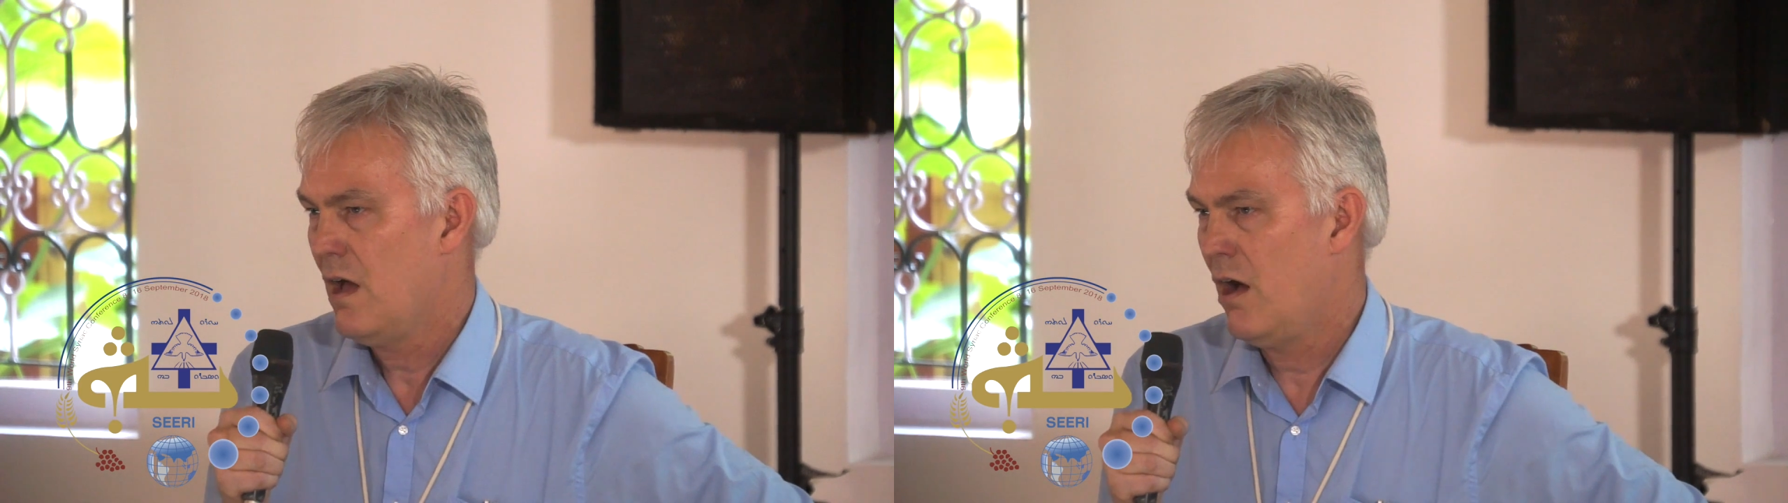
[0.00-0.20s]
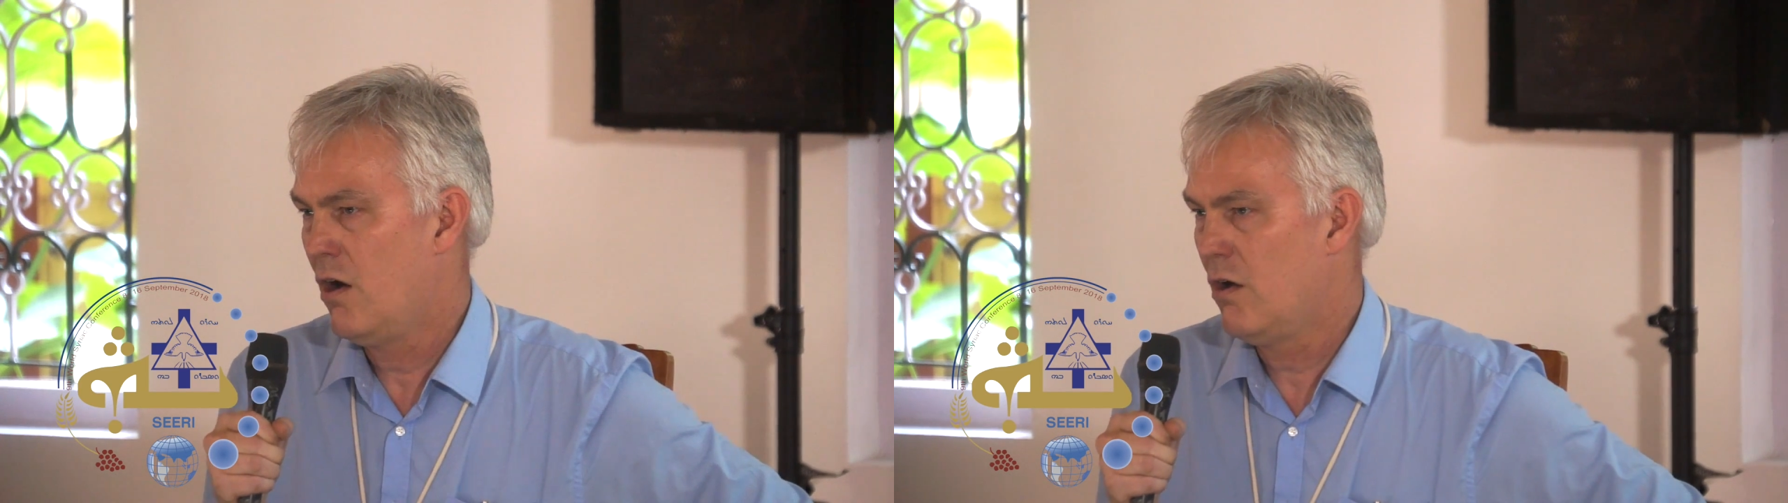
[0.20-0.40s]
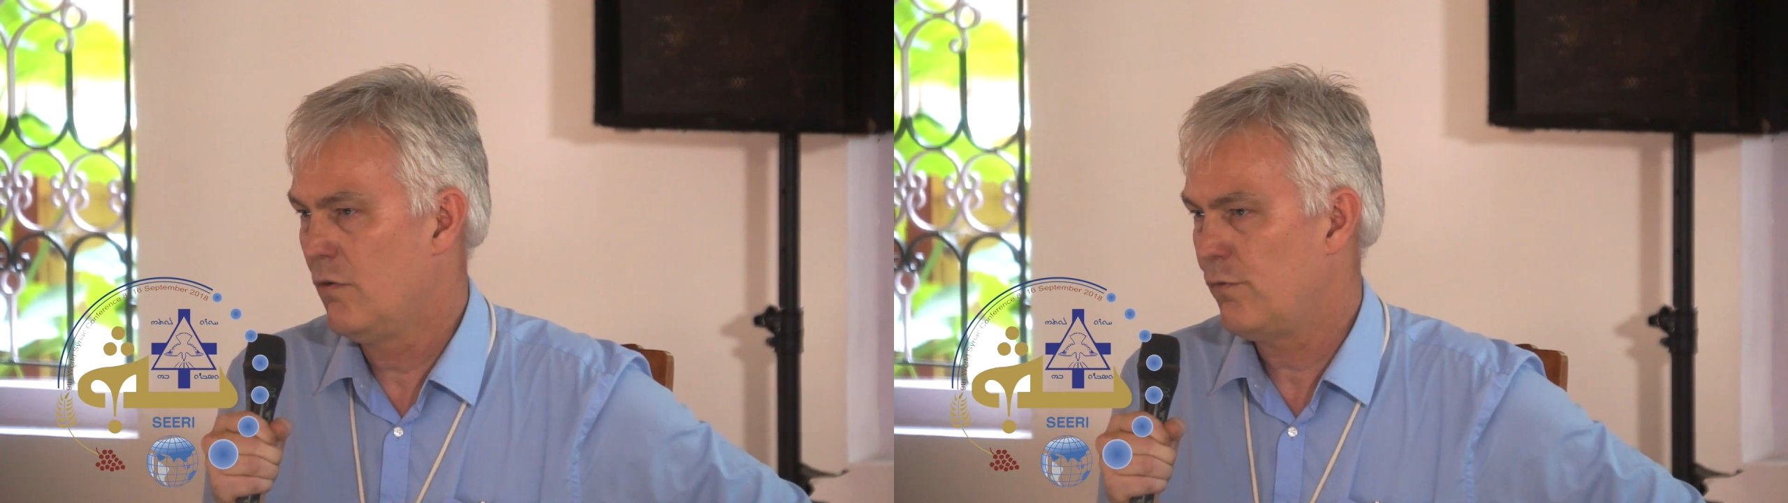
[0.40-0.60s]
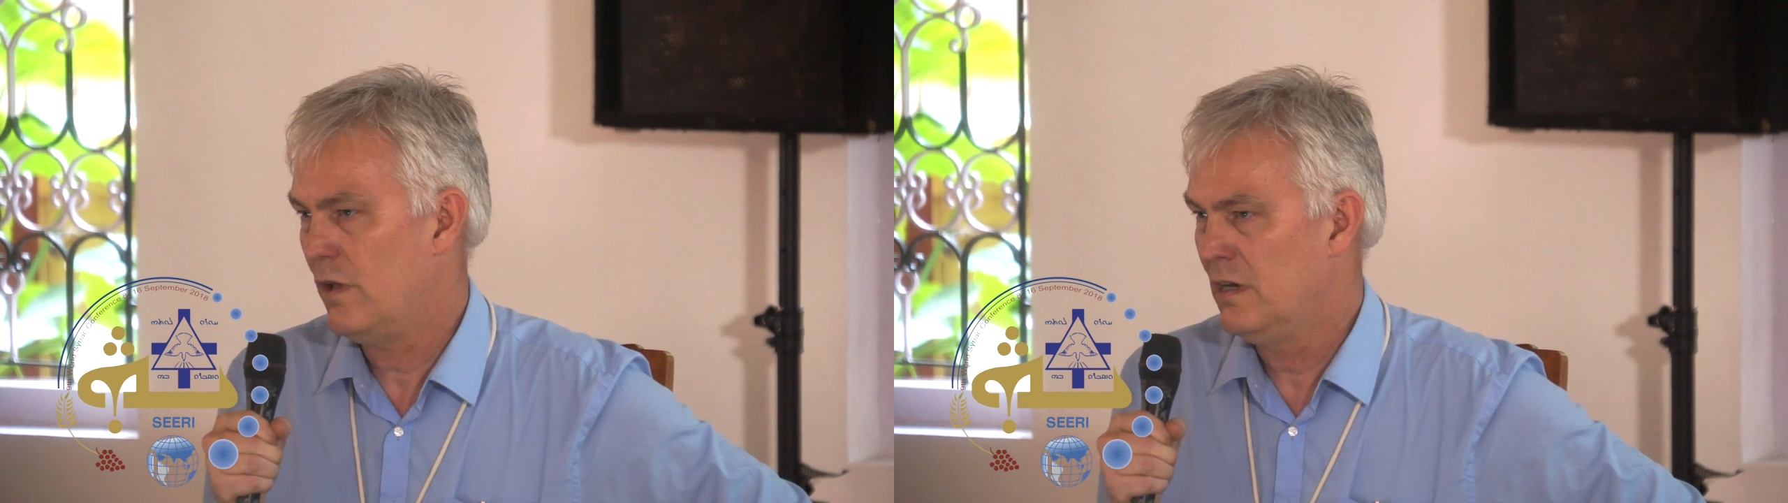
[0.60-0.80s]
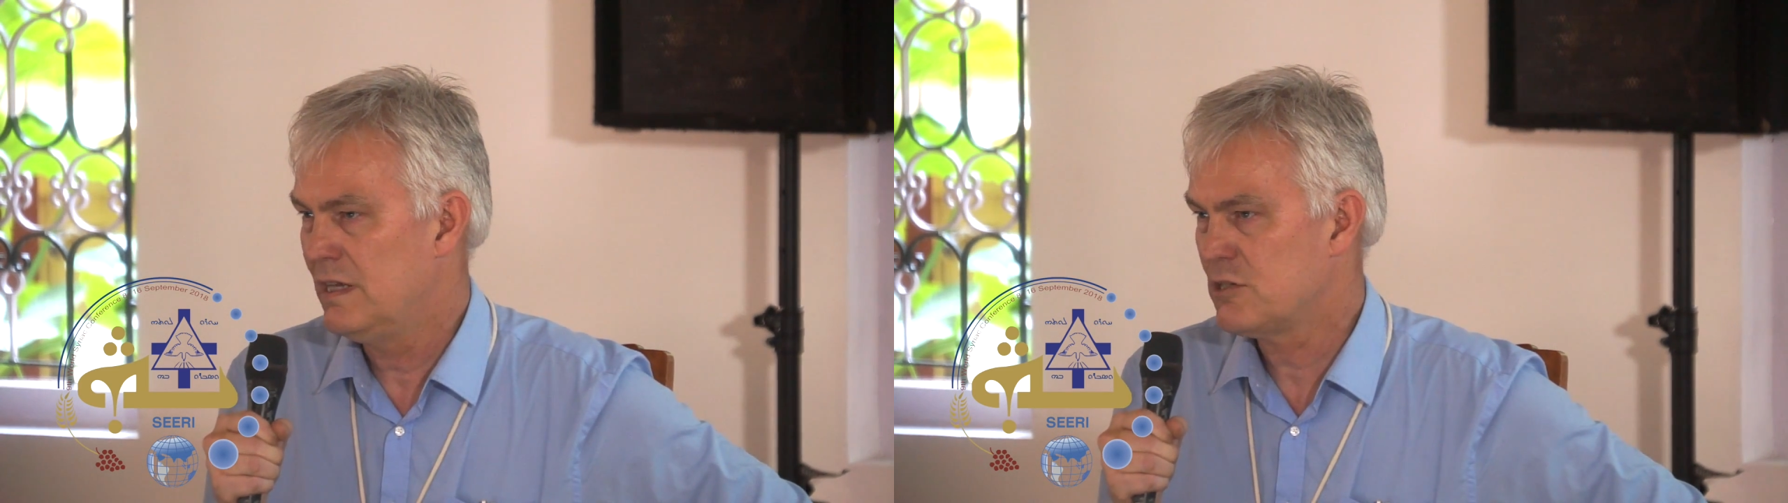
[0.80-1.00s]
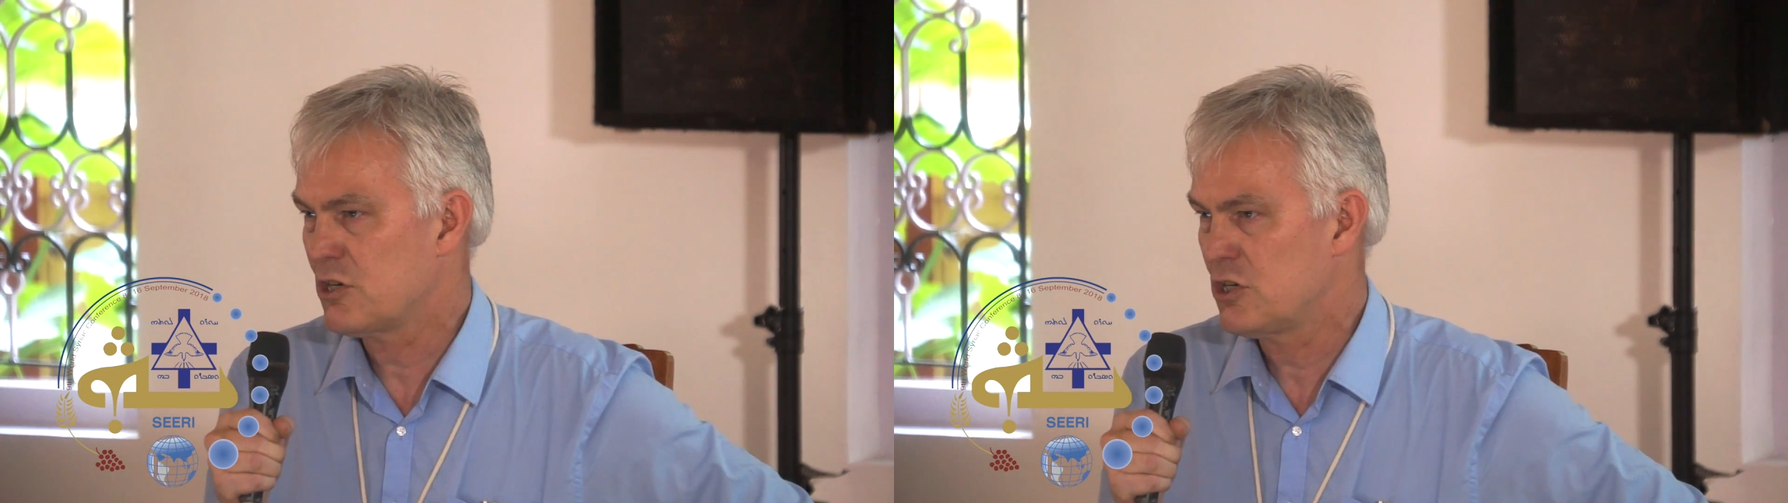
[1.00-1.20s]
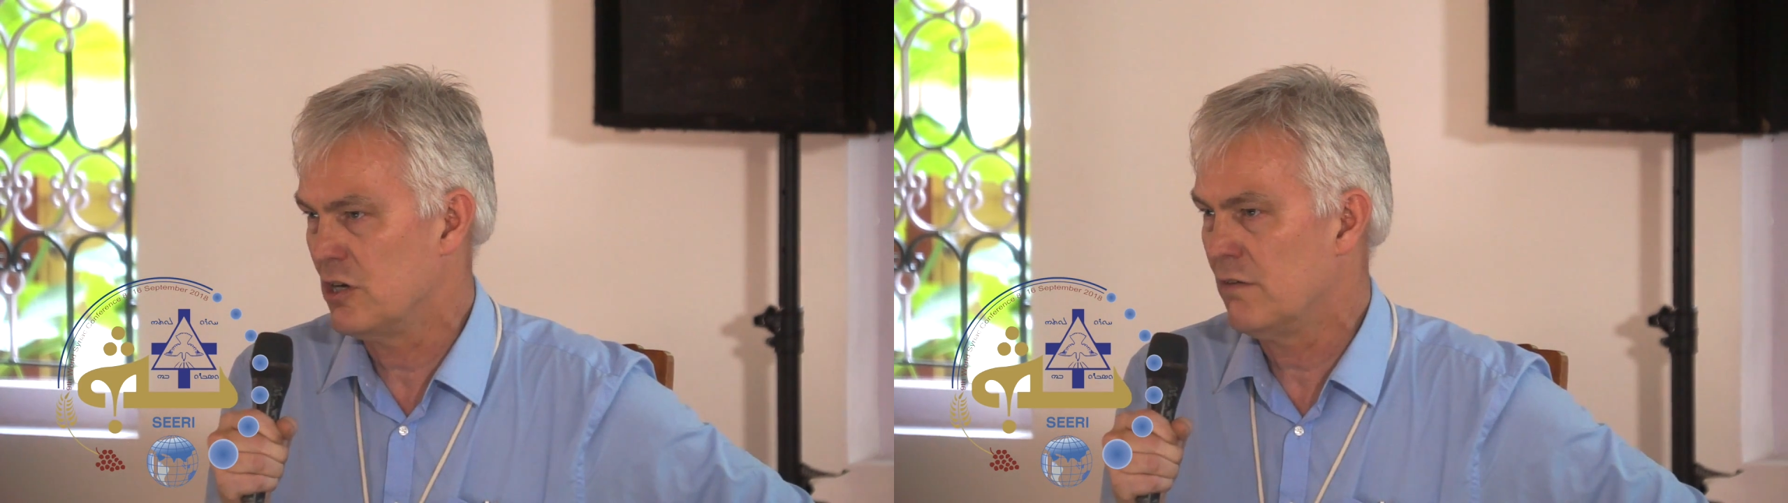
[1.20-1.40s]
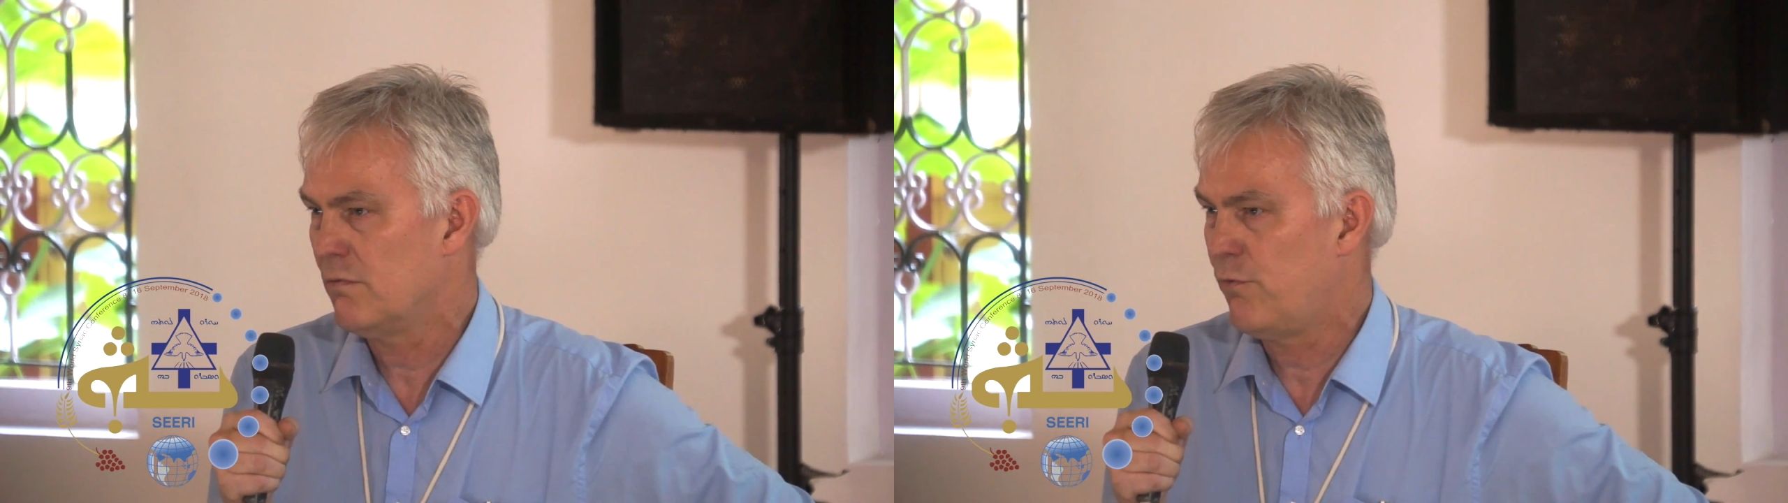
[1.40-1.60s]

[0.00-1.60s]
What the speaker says: of literature